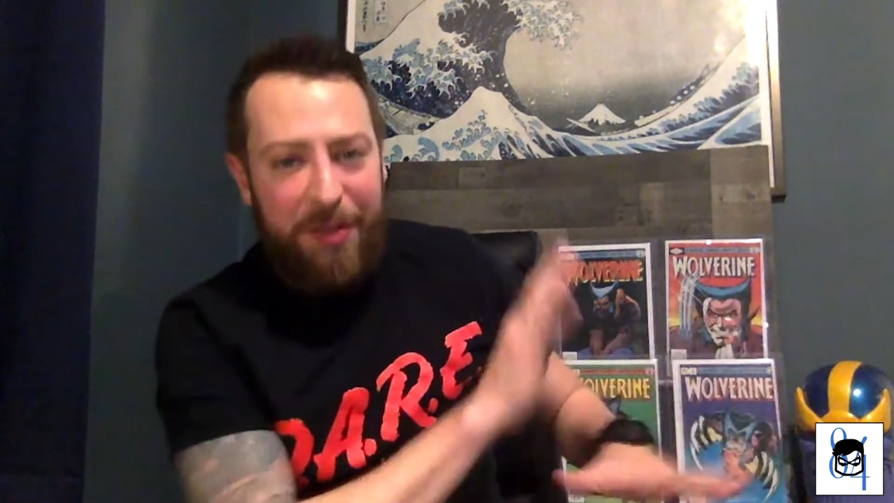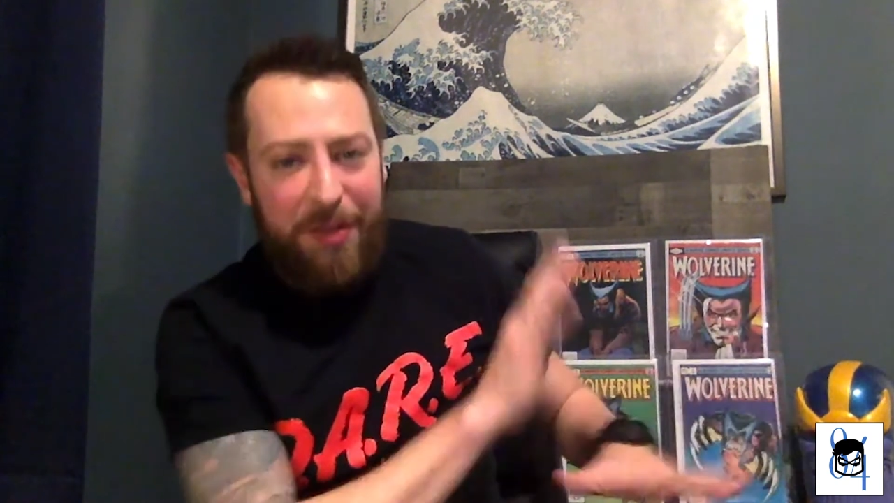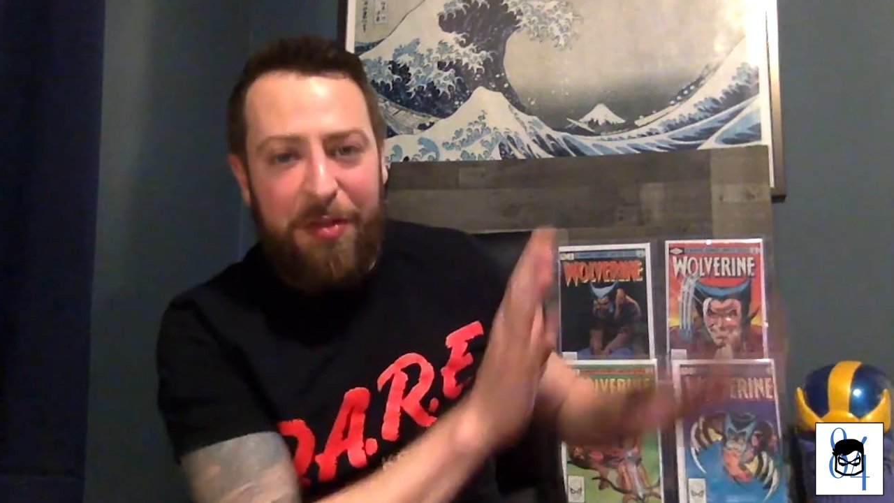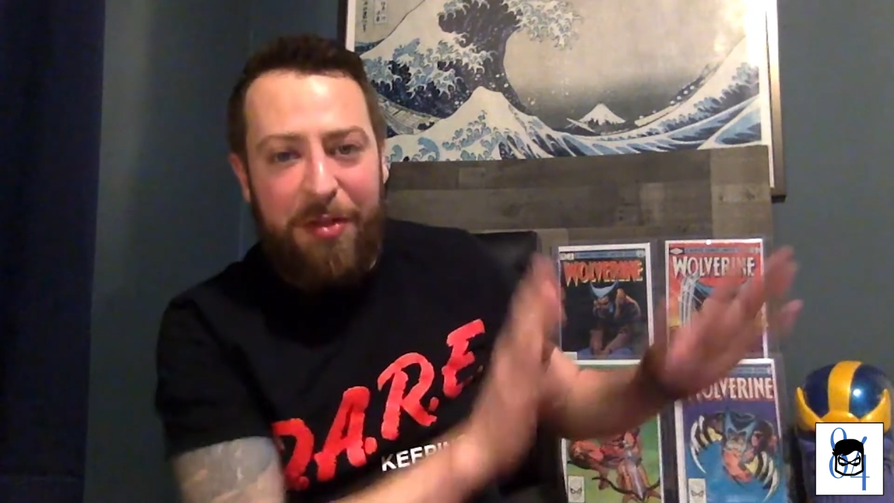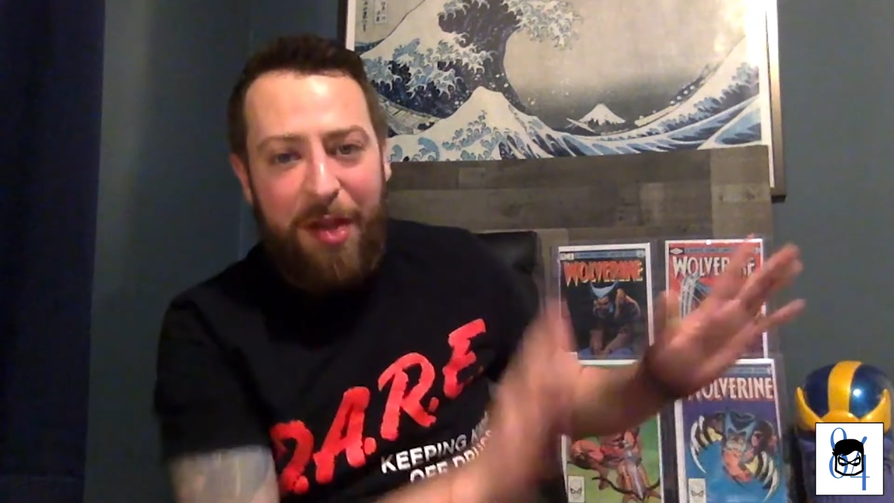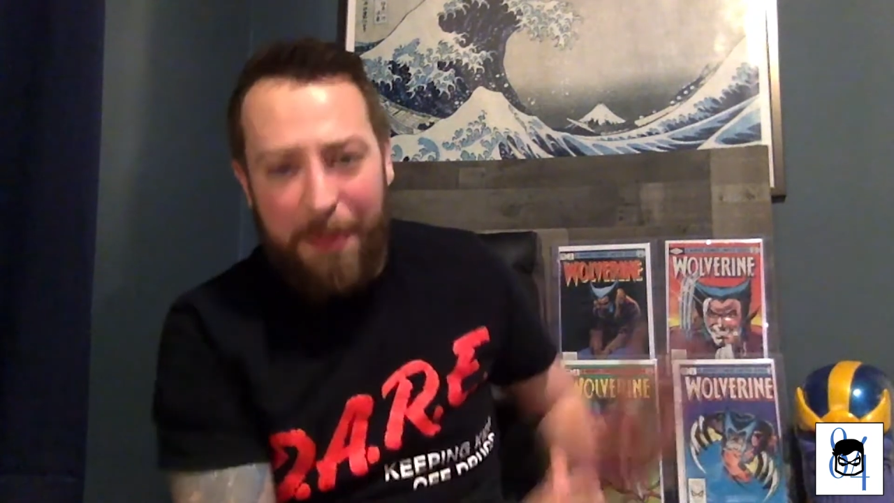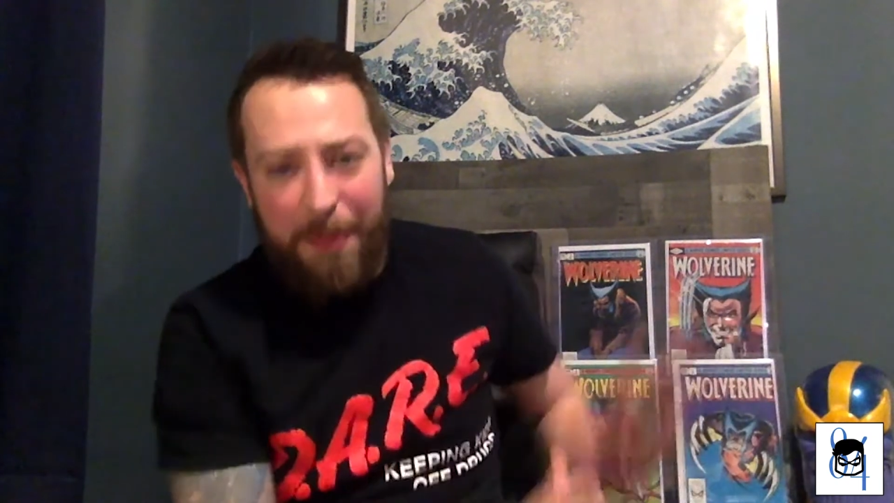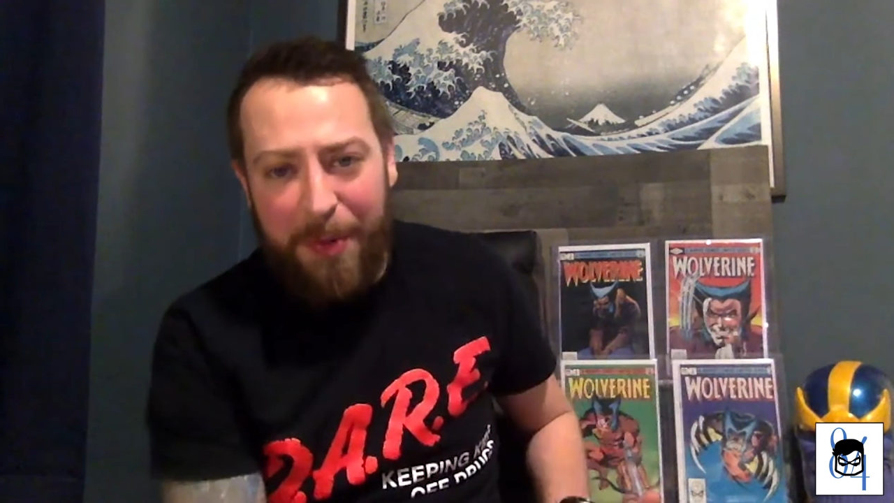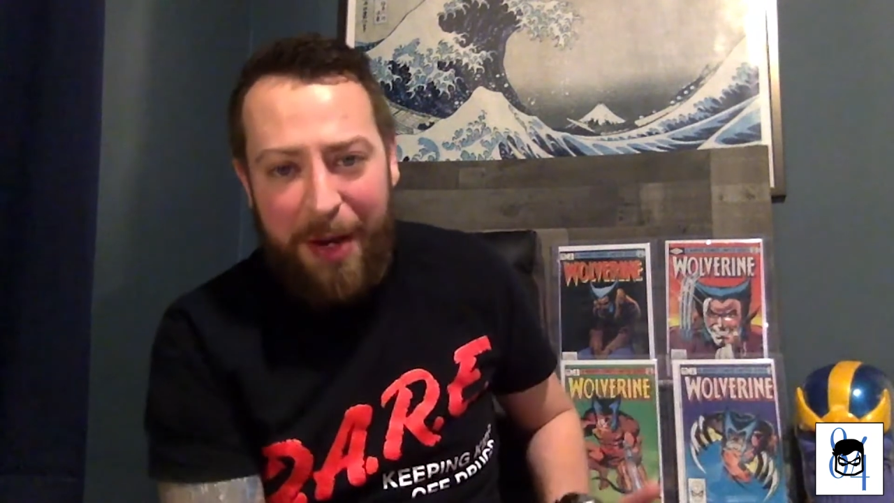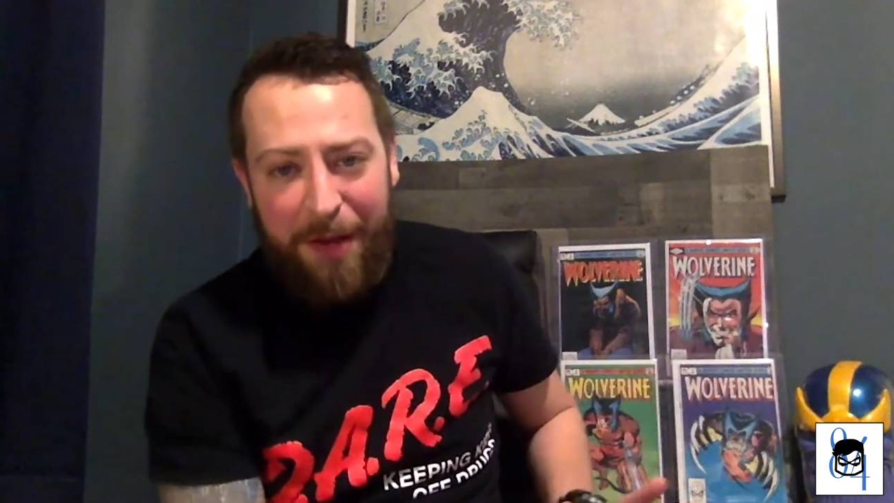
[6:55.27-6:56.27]
there's comic
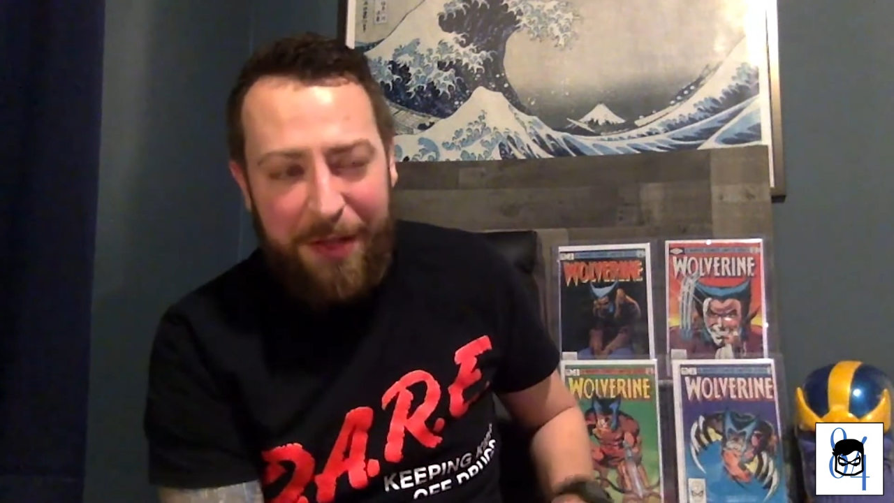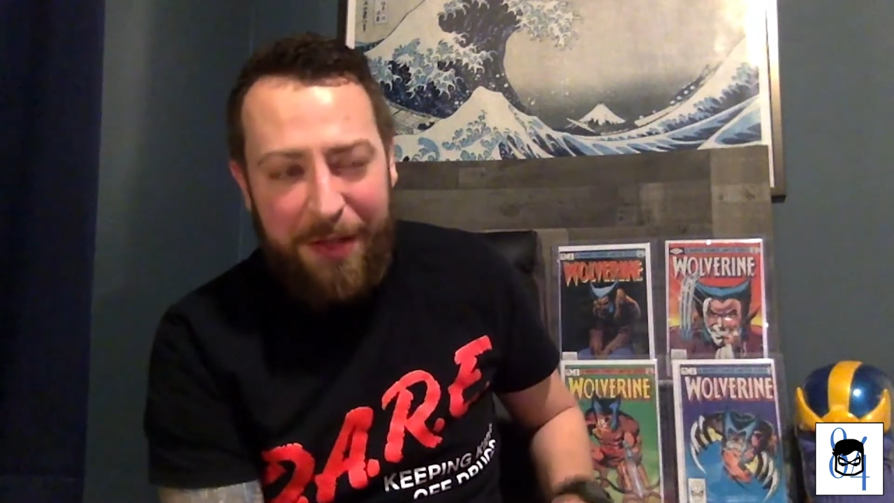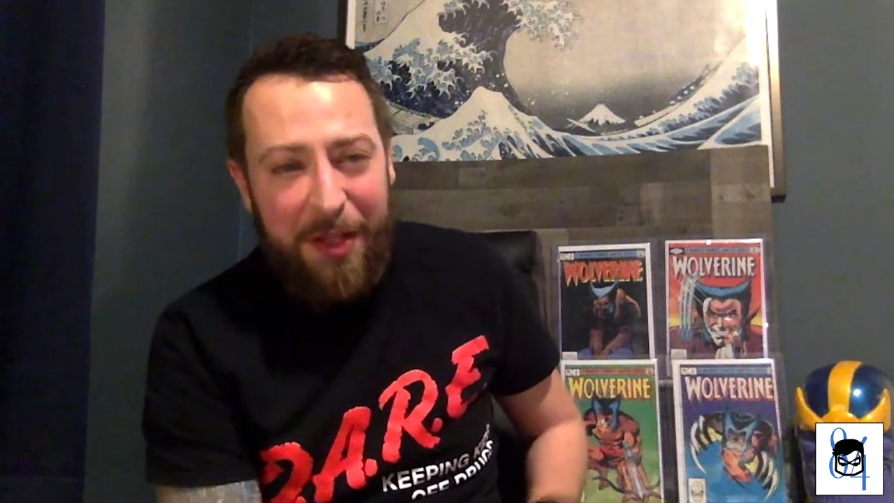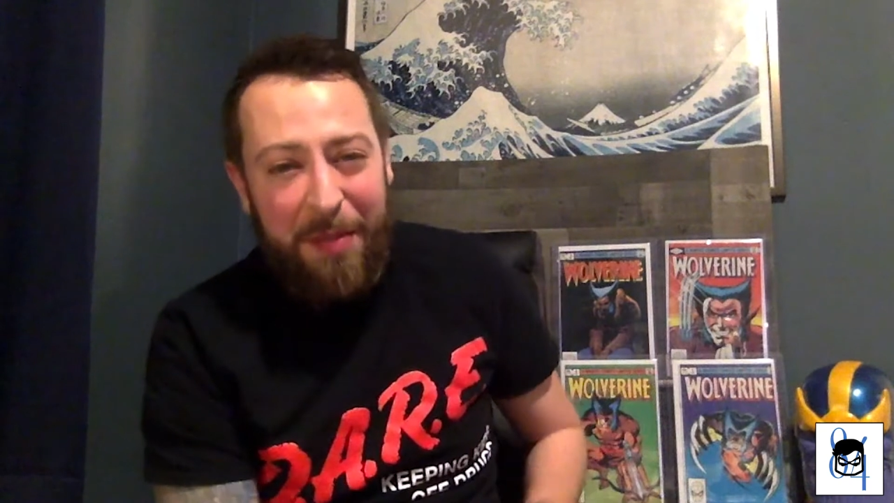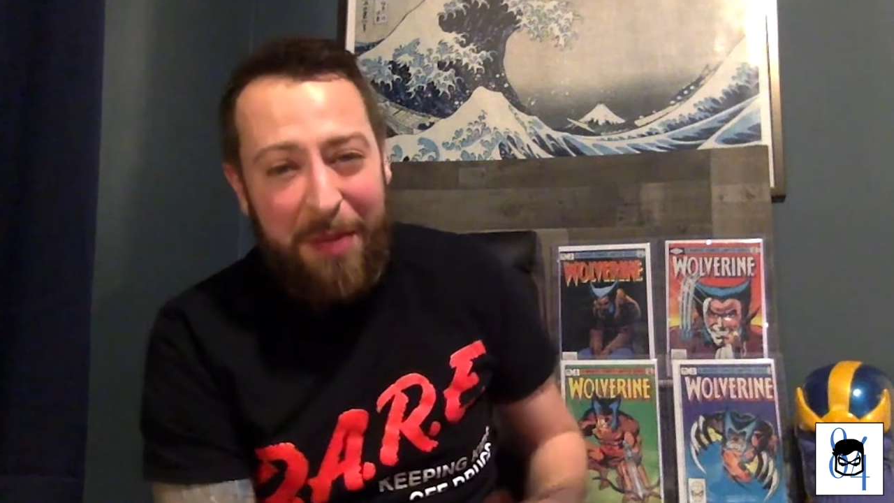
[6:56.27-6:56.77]
book paraphernalia.